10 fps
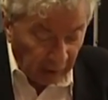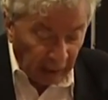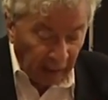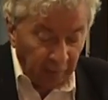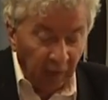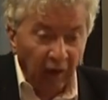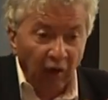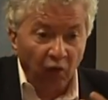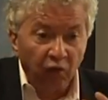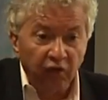
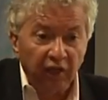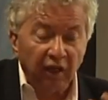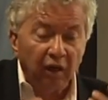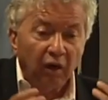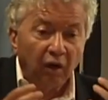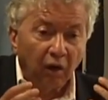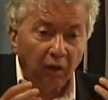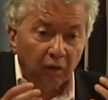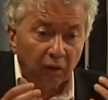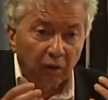The
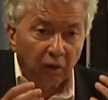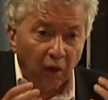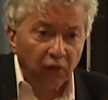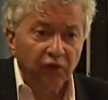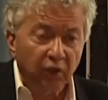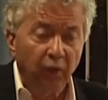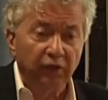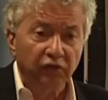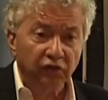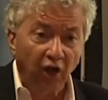
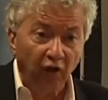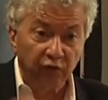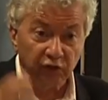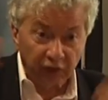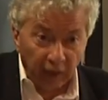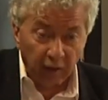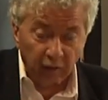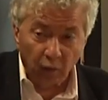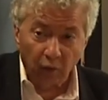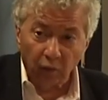consequence of a
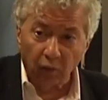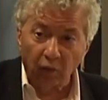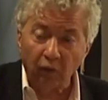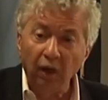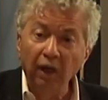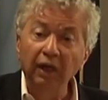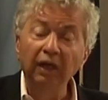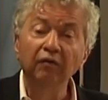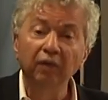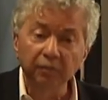Second World War,
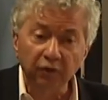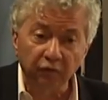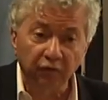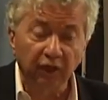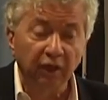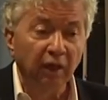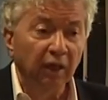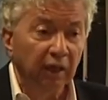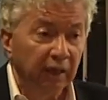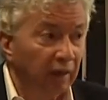in terms of the
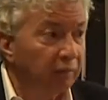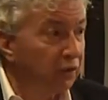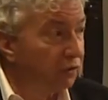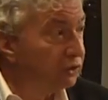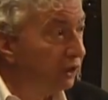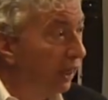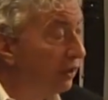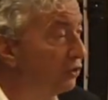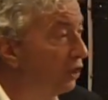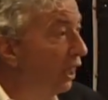number of
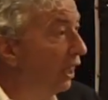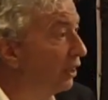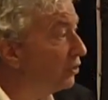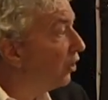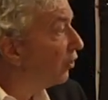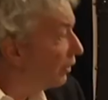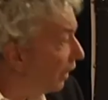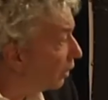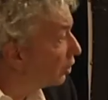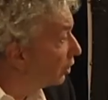states, is a
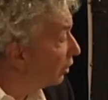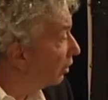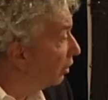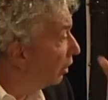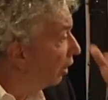reduction